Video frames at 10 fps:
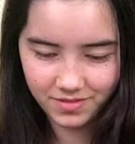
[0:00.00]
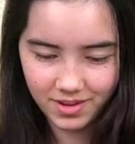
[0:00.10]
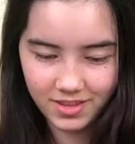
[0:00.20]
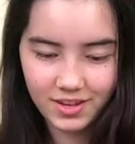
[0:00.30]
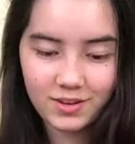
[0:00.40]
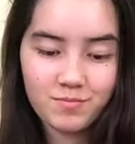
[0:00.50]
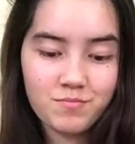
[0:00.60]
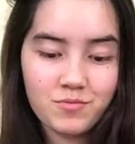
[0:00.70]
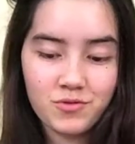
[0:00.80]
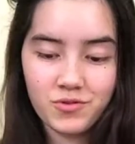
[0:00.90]
I think
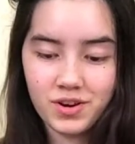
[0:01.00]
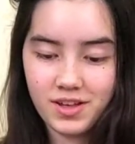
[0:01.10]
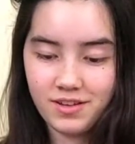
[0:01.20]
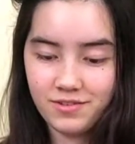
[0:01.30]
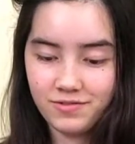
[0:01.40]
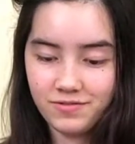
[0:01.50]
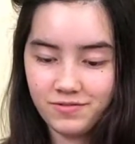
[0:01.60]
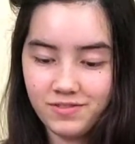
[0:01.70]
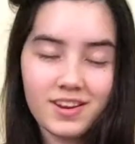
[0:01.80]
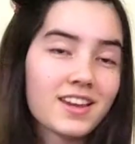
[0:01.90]
more of
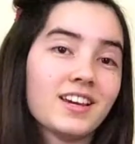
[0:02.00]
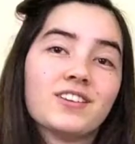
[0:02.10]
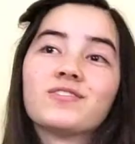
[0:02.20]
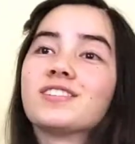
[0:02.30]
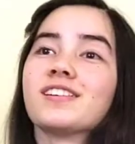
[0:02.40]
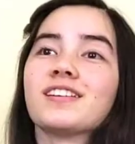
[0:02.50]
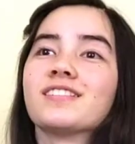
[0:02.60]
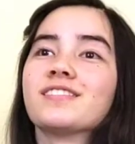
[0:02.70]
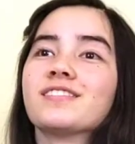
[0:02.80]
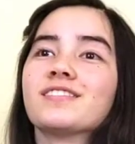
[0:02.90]
9 out of a 10.
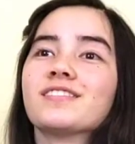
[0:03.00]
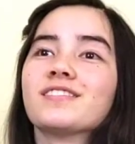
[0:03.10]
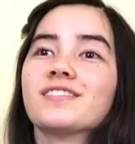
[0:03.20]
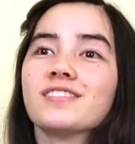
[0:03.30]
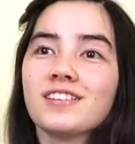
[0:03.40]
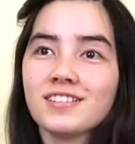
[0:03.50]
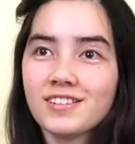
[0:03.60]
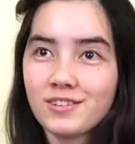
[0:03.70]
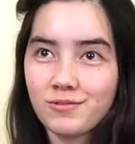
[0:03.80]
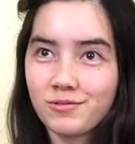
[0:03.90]

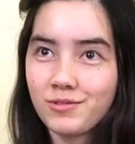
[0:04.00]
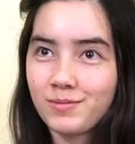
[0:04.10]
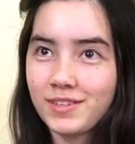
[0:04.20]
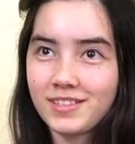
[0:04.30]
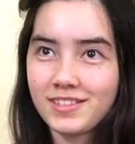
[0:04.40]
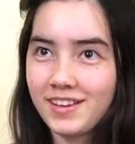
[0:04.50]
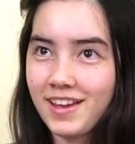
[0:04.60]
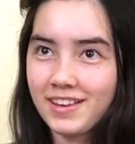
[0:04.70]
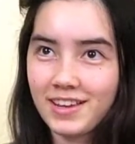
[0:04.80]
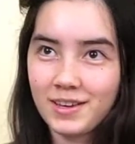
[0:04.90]
Disney Cruise Pizza
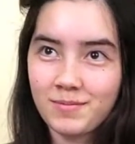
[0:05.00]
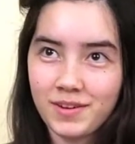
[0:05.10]
I like